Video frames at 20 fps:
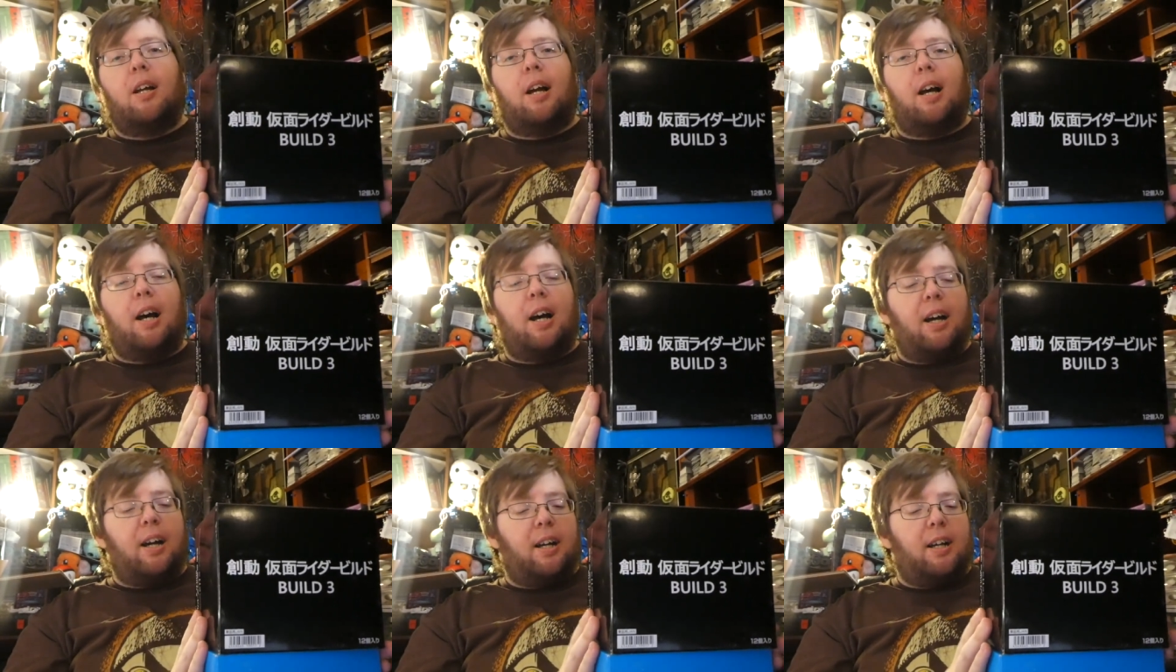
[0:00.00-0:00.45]

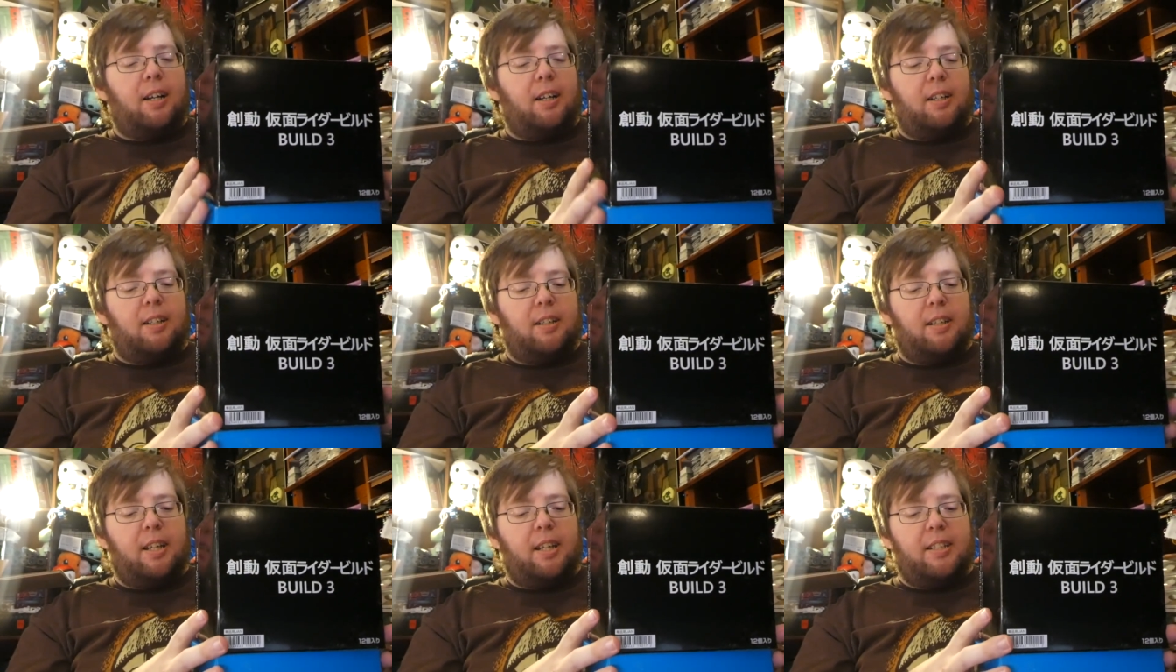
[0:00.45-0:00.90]
Uh,
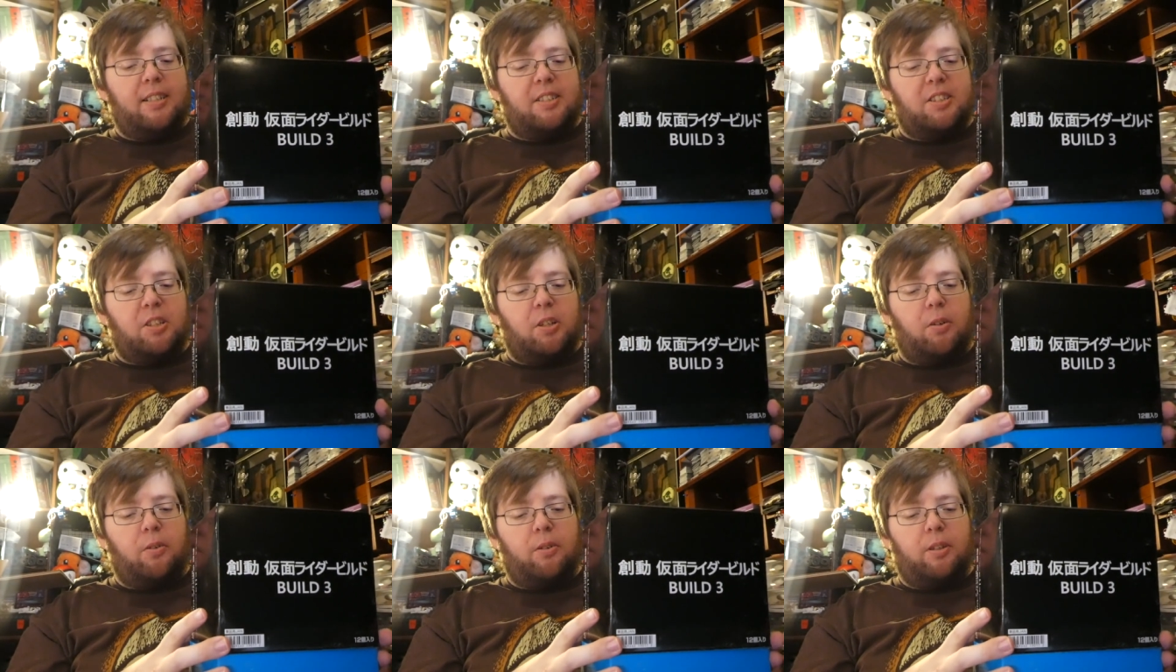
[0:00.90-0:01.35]
and
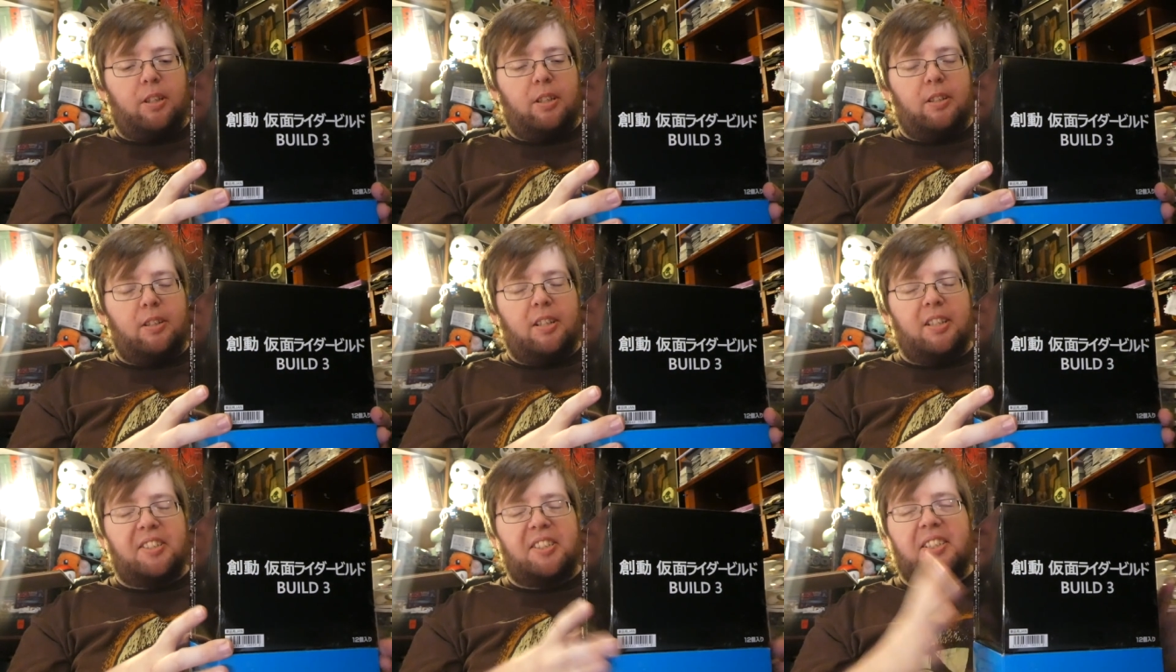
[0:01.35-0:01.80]
so
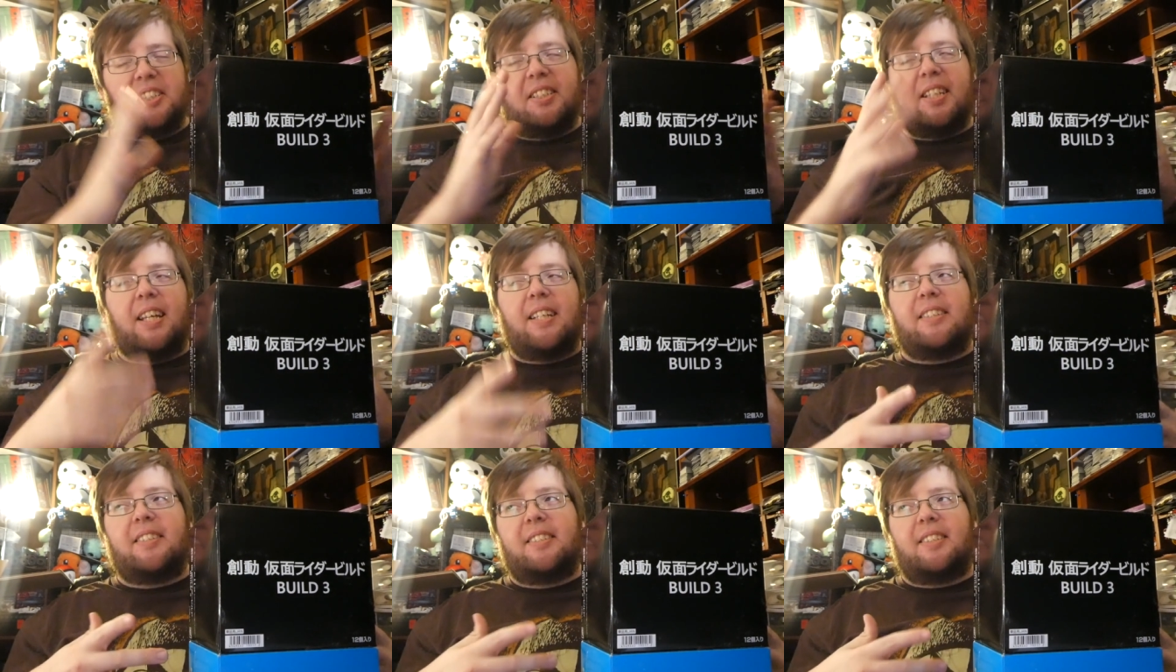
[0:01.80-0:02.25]
the, the
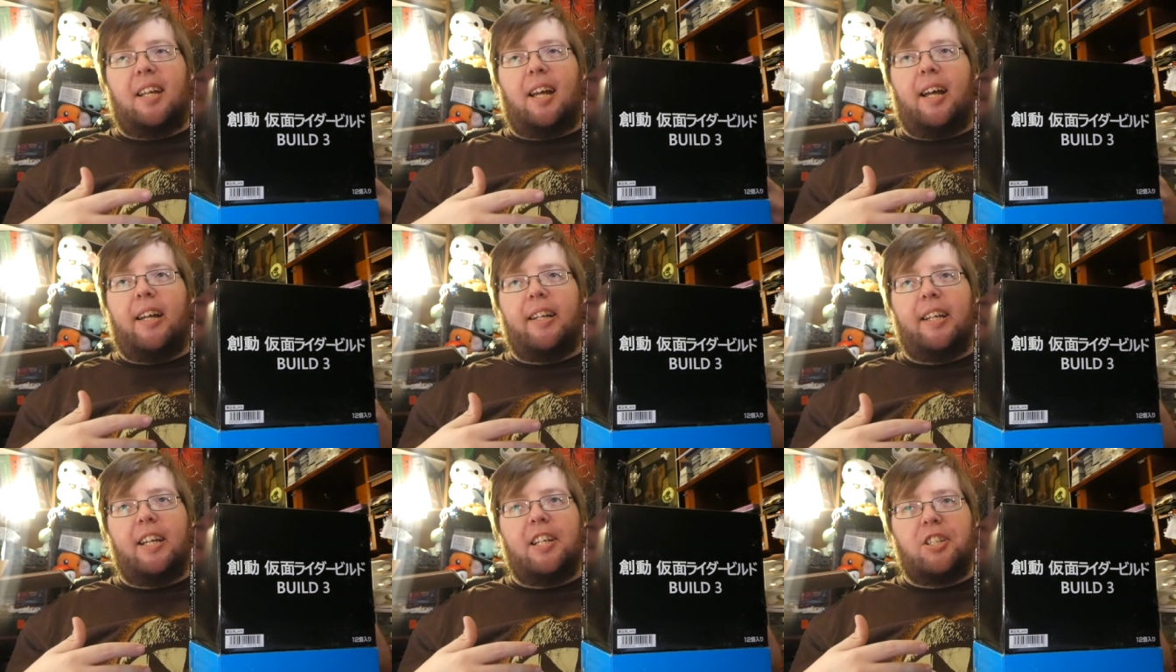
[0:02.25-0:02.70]
sets
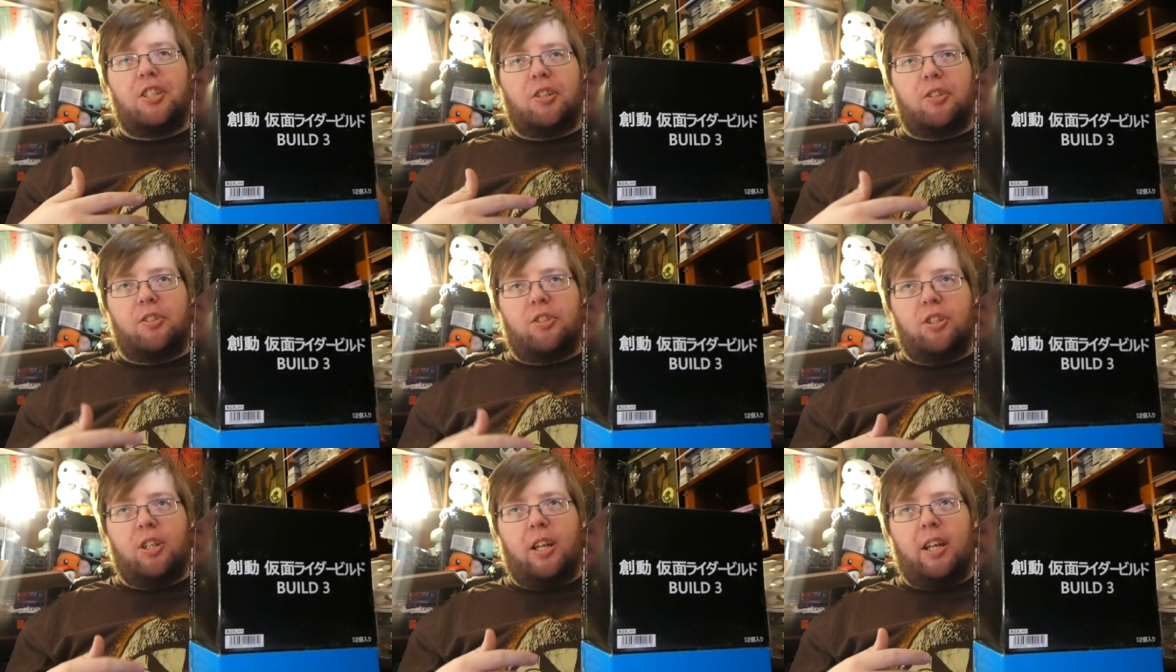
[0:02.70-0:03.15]
on H
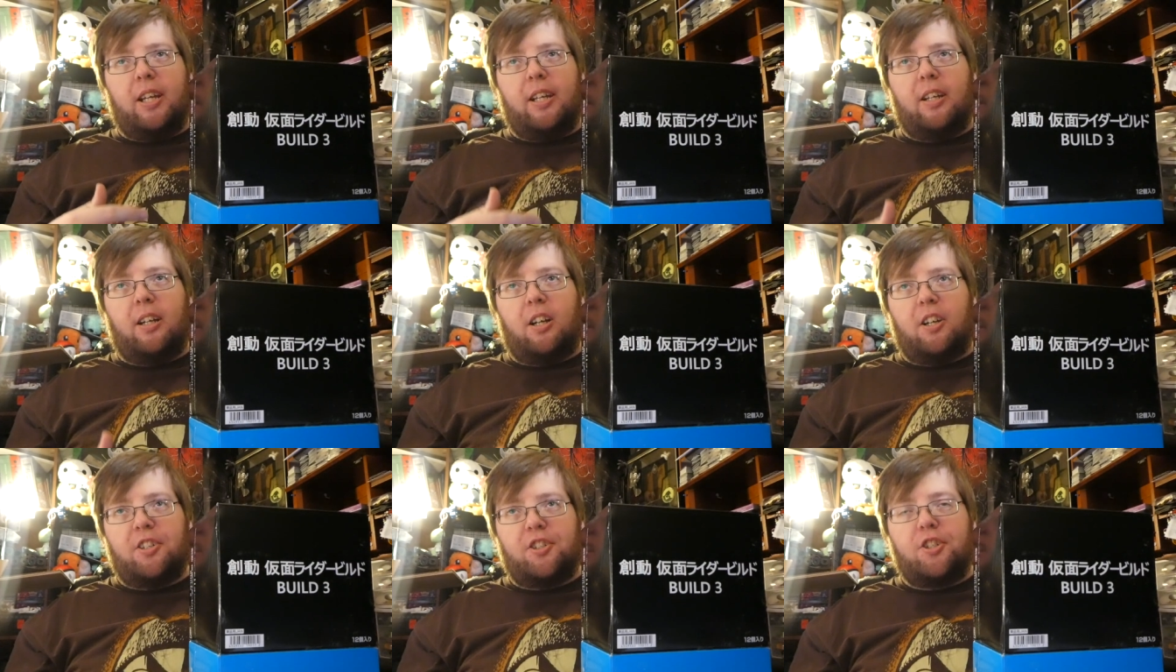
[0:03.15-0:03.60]
L
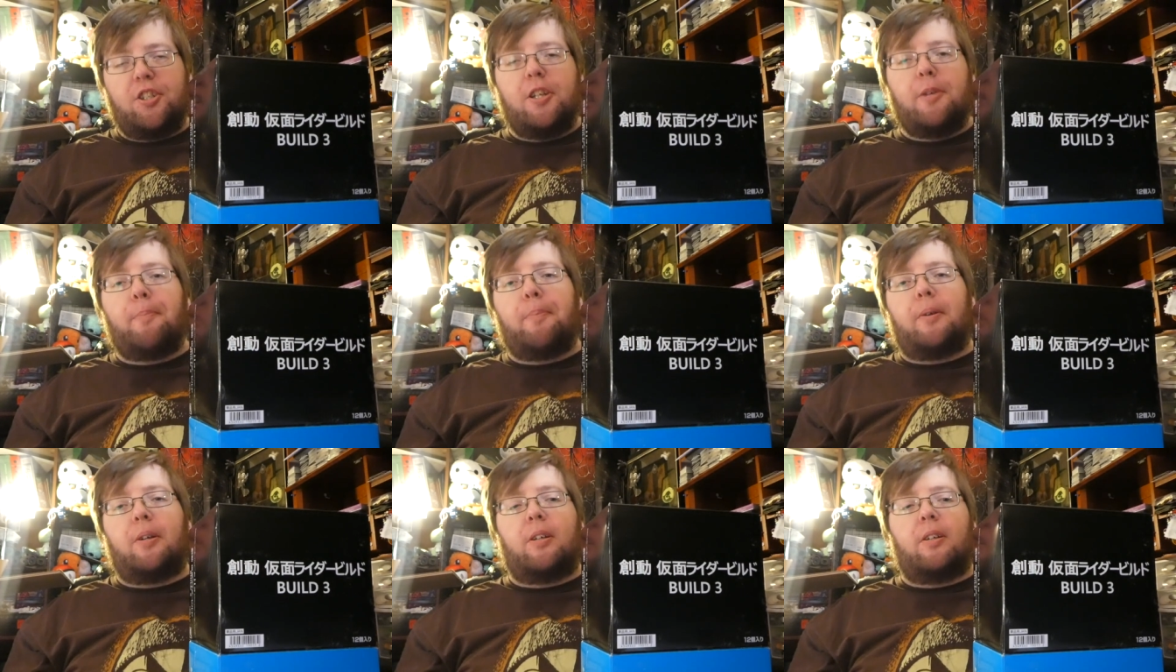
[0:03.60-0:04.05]
J are
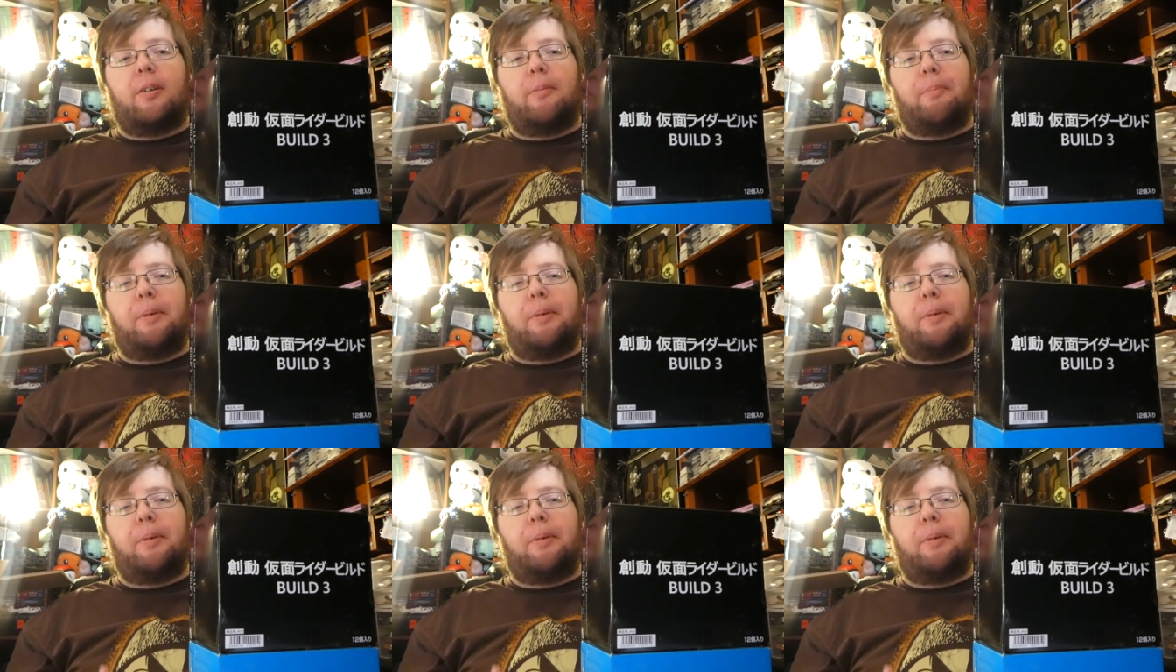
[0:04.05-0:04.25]
cheaper,